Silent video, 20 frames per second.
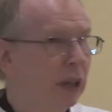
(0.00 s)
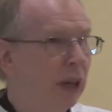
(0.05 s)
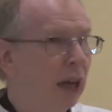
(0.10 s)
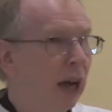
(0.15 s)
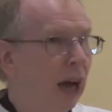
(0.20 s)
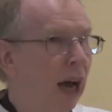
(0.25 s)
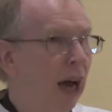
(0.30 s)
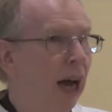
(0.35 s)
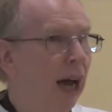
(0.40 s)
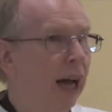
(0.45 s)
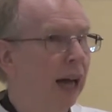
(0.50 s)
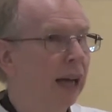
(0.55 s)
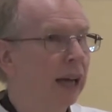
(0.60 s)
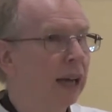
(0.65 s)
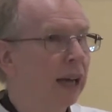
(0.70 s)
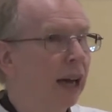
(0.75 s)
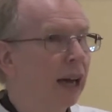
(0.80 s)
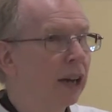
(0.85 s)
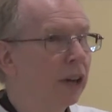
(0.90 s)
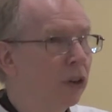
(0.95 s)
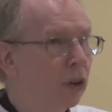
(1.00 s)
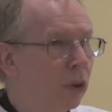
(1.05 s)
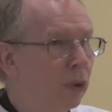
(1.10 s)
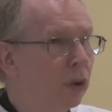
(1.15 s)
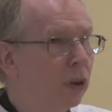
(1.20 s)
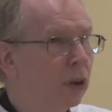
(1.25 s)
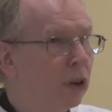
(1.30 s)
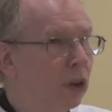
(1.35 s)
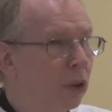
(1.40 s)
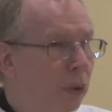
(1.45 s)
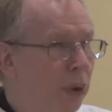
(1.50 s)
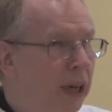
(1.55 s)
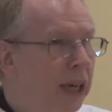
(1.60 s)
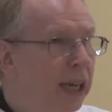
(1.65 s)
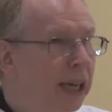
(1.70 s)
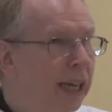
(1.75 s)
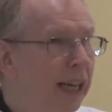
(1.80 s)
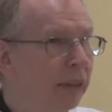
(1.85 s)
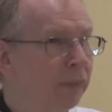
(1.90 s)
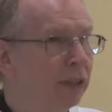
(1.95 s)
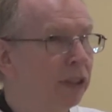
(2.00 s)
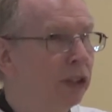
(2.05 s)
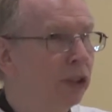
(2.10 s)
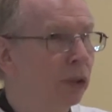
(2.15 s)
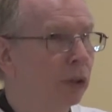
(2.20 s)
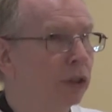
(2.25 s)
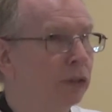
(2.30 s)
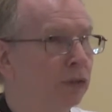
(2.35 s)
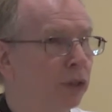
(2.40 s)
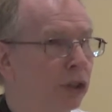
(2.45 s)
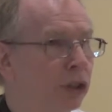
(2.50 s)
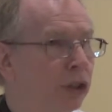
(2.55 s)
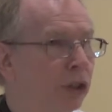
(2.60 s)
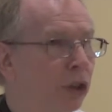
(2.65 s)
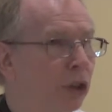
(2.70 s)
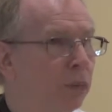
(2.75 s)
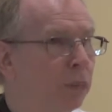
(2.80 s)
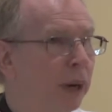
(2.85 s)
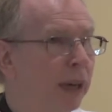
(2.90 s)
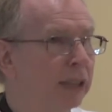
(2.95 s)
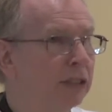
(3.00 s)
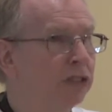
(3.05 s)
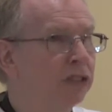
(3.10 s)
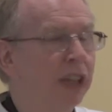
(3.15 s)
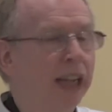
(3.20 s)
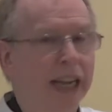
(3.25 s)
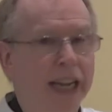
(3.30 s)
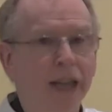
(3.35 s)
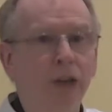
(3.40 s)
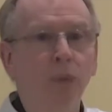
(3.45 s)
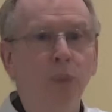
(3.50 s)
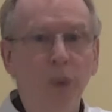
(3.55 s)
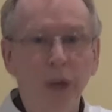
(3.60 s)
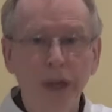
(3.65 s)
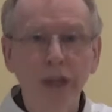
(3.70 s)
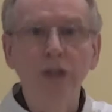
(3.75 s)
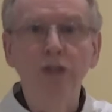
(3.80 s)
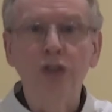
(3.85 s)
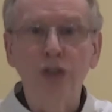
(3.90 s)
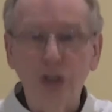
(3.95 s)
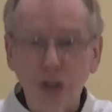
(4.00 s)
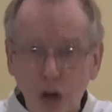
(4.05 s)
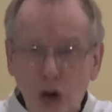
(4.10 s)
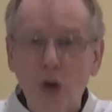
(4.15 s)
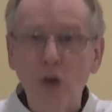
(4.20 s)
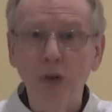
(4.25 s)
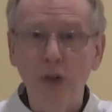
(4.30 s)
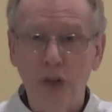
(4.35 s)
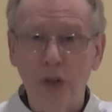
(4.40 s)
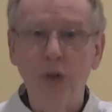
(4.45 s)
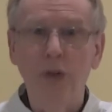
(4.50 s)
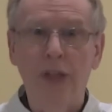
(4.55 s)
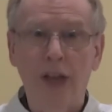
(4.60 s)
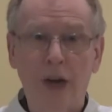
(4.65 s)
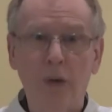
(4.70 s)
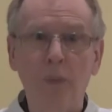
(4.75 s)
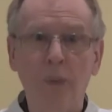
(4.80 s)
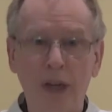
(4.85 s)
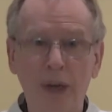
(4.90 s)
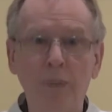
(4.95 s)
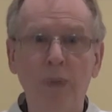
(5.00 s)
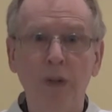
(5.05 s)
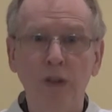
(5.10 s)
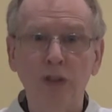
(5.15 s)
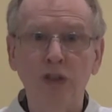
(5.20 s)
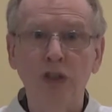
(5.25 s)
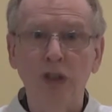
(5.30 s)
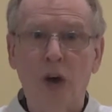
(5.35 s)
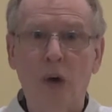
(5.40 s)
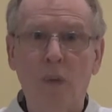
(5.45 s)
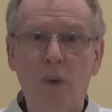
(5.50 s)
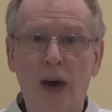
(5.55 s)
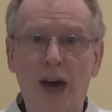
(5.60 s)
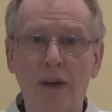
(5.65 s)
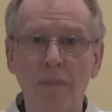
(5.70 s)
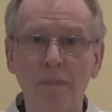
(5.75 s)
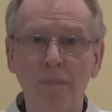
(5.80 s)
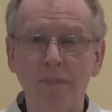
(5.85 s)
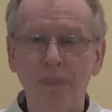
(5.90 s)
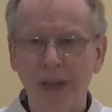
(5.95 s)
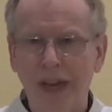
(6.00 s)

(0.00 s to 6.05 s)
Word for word: Uh, agree to give it to us for two months and we'll show you that we will show up.